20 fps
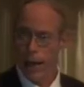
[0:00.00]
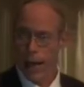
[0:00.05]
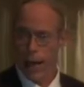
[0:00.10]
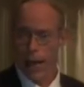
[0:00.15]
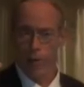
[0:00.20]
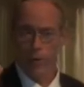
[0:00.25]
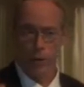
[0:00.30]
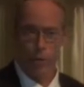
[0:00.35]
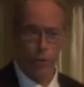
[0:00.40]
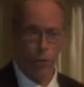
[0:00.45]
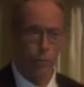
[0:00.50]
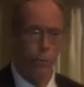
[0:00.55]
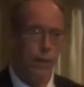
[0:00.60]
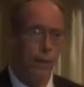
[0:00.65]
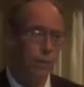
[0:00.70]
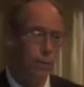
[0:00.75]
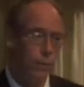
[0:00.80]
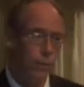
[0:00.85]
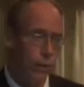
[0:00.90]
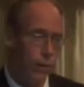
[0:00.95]
And there were
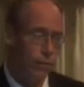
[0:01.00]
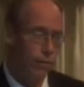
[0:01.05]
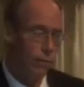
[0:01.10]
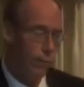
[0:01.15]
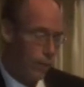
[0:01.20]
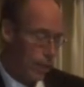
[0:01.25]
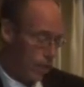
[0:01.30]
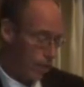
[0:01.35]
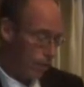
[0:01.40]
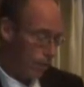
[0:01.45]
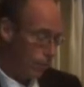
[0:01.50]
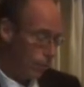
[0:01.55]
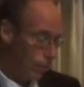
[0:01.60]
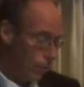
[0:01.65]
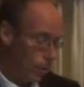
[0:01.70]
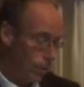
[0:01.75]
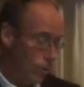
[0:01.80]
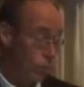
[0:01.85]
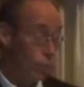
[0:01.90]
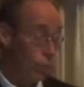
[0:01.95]
people there from the Air
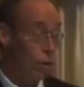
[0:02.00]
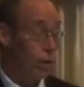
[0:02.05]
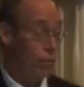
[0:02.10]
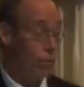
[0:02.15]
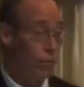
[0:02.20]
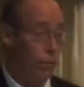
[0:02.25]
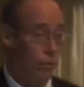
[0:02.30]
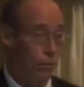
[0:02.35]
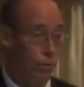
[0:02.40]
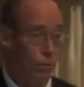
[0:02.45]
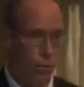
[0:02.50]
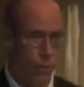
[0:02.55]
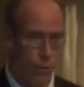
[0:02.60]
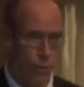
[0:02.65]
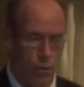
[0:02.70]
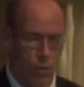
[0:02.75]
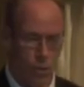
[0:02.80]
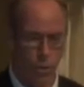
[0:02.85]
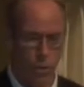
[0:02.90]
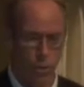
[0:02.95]
Force, one a full
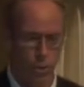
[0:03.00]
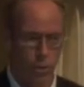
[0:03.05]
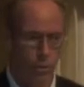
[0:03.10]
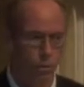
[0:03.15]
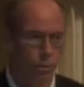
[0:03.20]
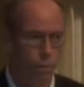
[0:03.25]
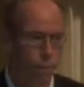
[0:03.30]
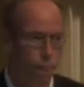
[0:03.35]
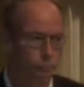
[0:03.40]
bird colonel.